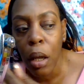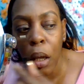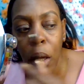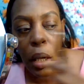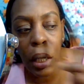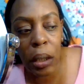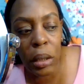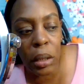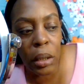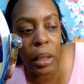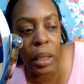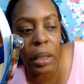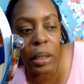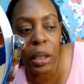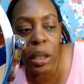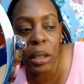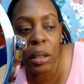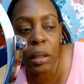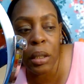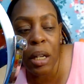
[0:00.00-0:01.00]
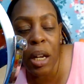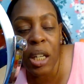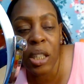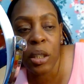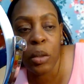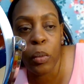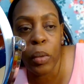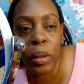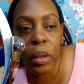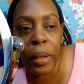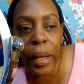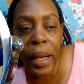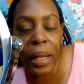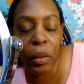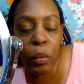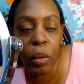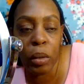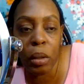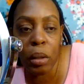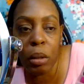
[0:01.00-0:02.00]
because this comes with like
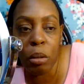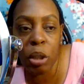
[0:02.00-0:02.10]
with the